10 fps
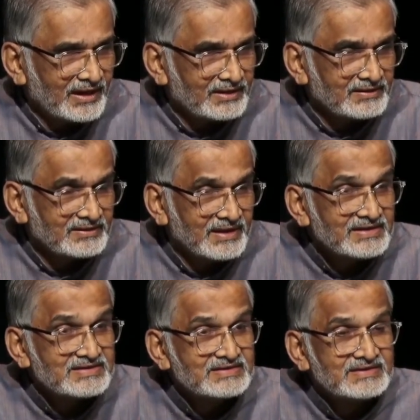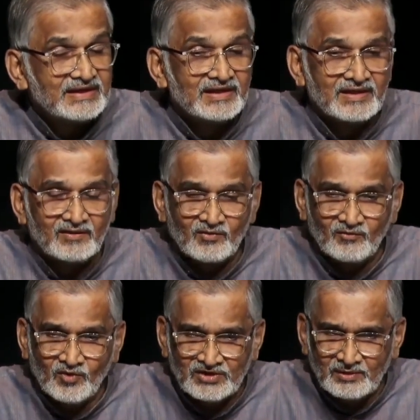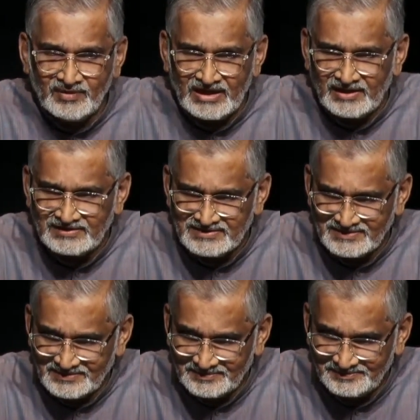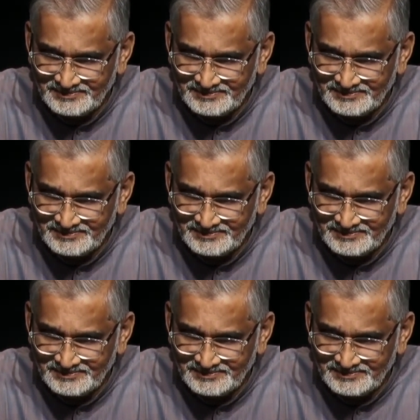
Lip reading: and then sell water bundles.